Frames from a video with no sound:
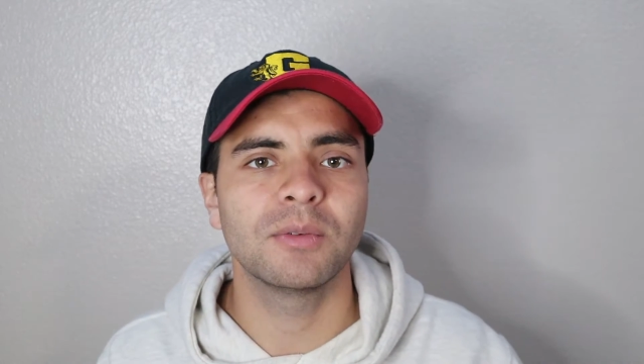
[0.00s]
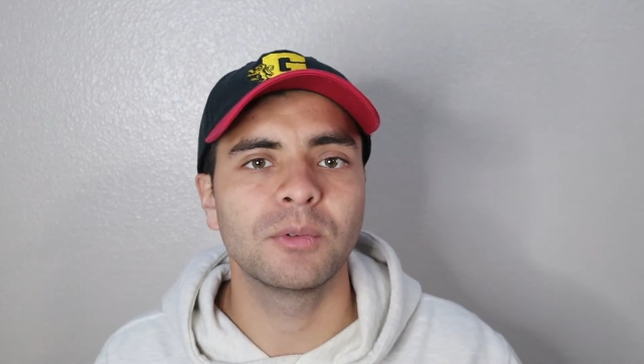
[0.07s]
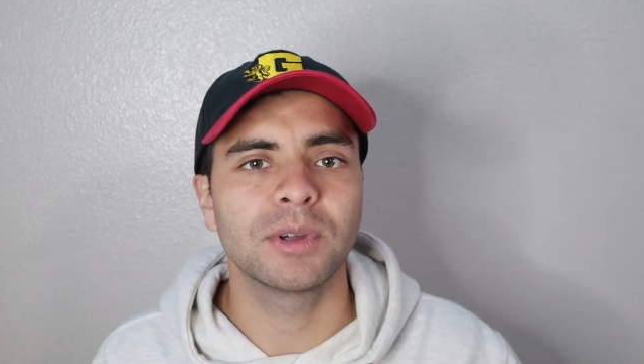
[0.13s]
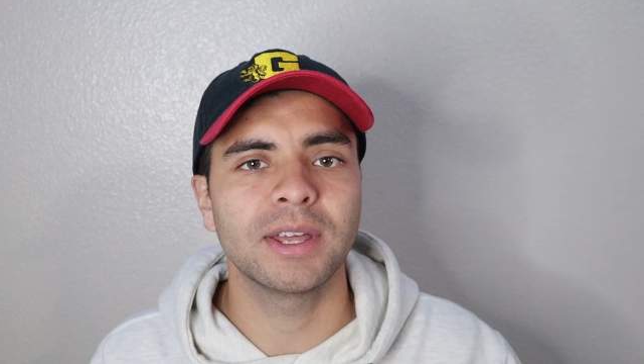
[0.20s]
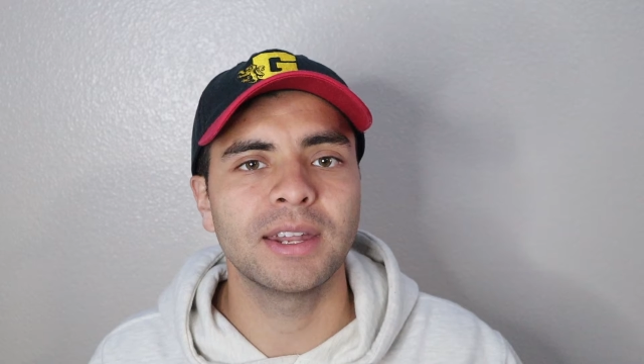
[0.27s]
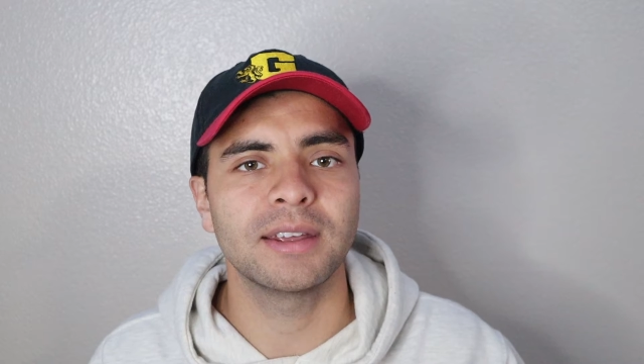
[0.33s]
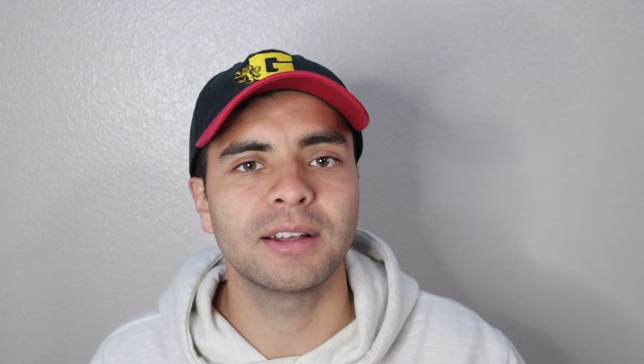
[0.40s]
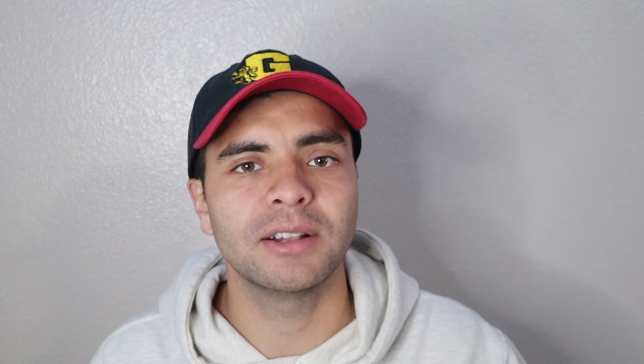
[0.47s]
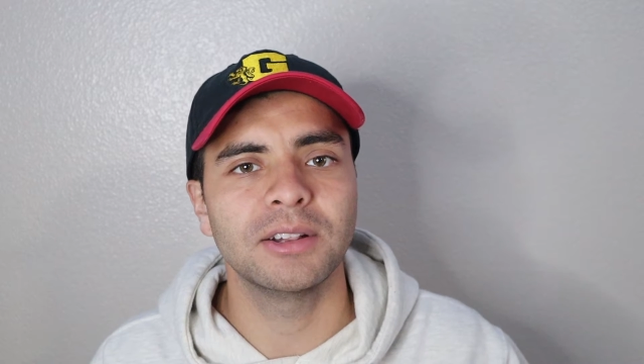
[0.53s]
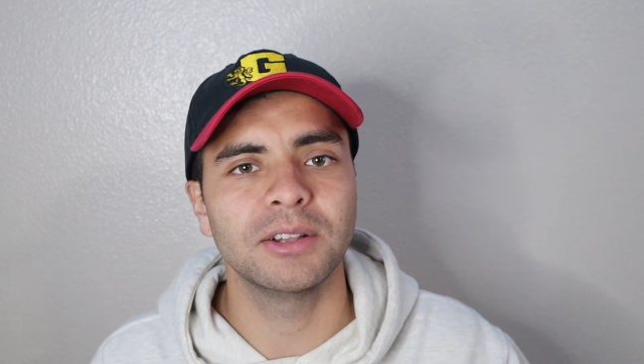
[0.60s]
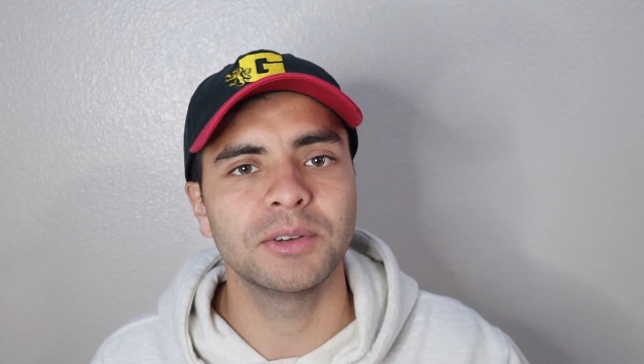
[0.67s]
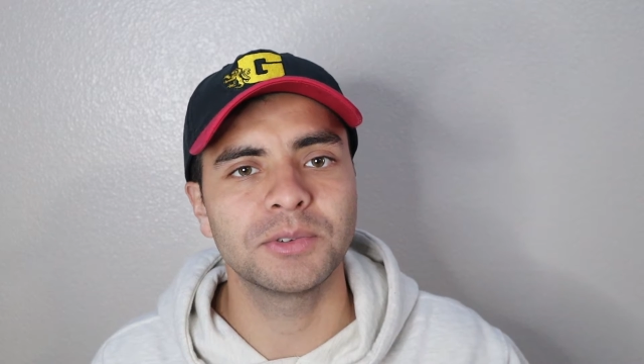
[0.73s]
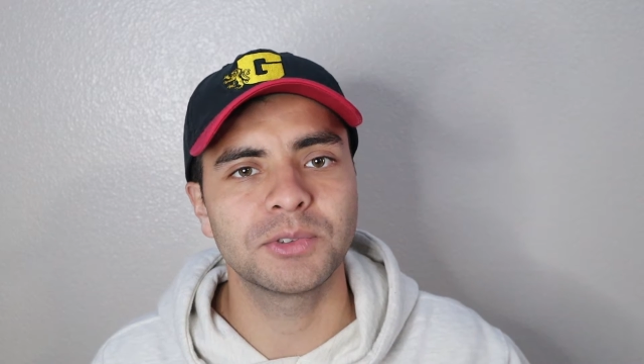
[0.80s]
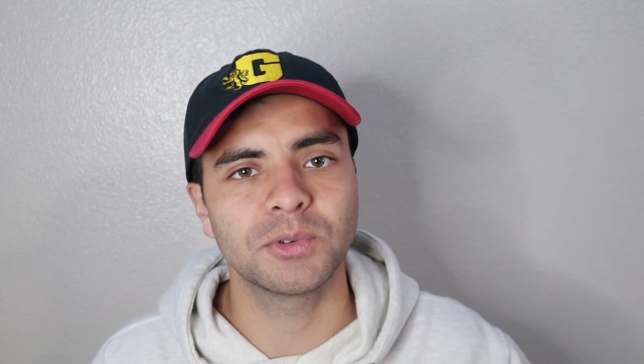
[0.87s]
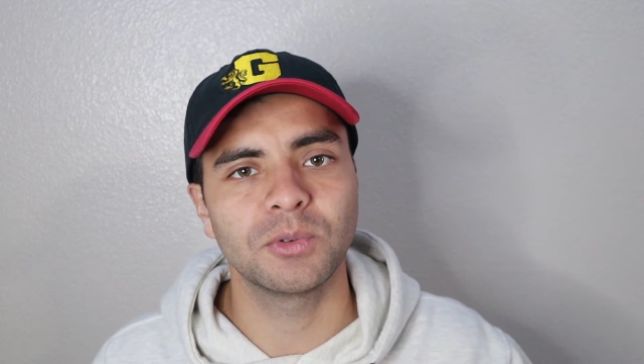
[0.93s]
We're getting
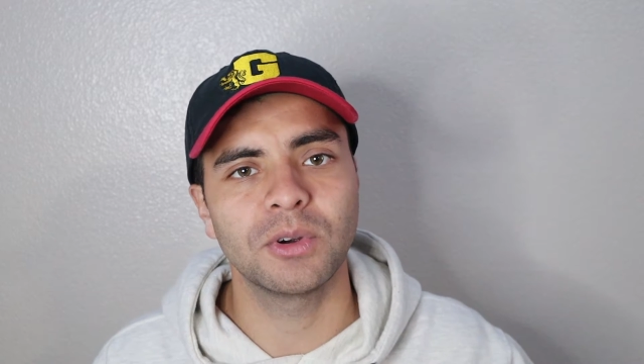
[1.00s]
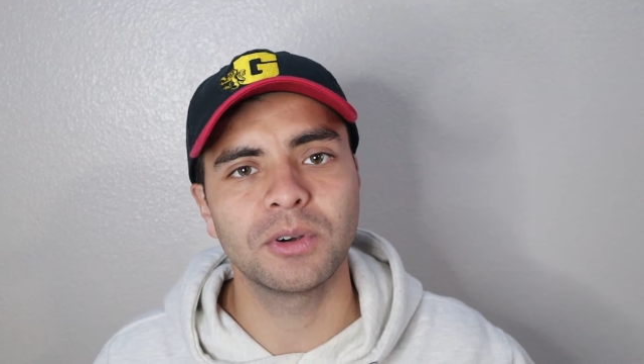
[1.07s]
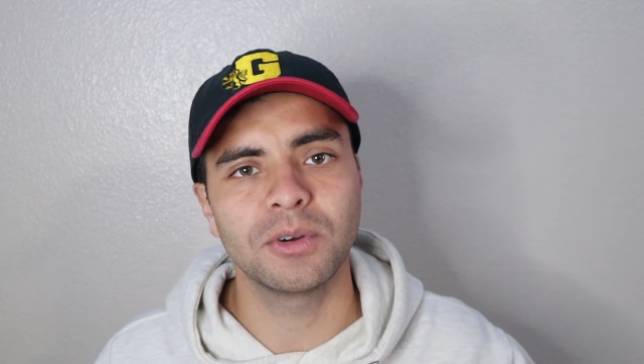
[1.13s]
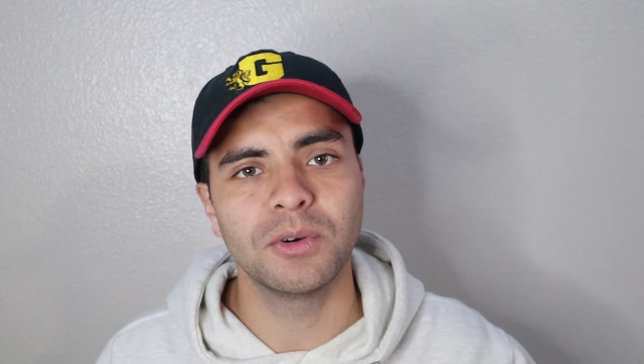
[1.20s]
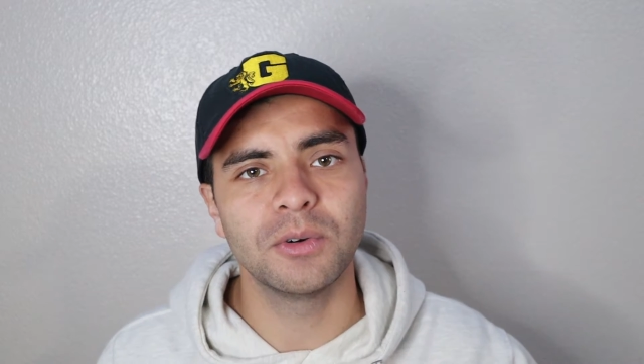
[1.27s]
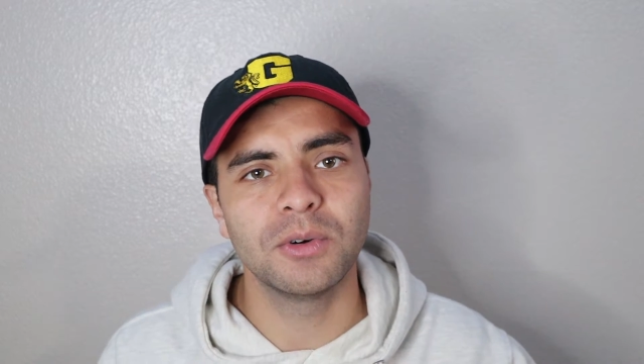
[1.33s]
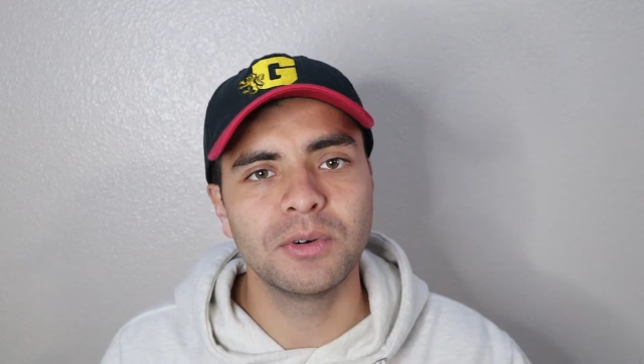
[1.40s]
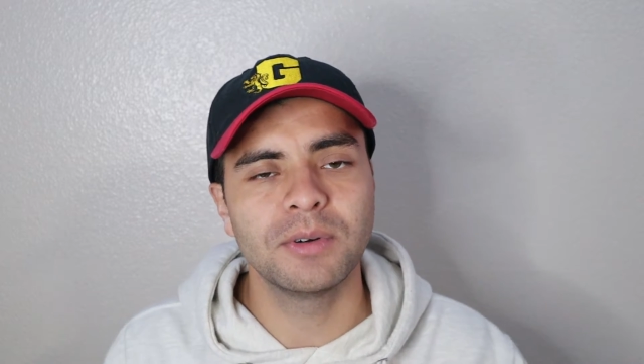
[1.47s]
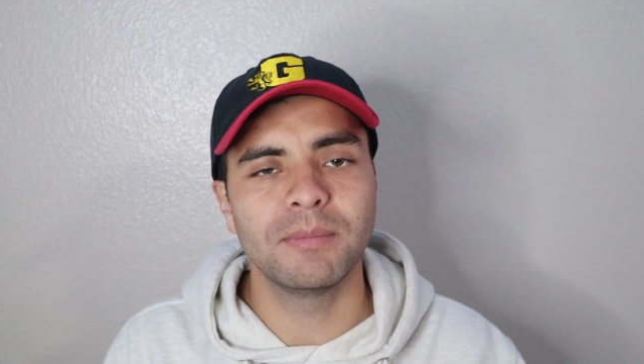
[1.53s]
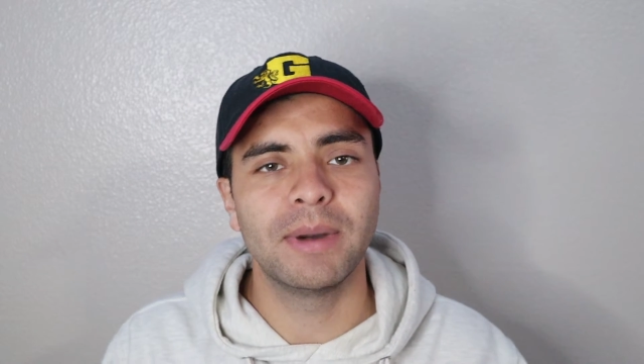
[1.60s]
close to our goal.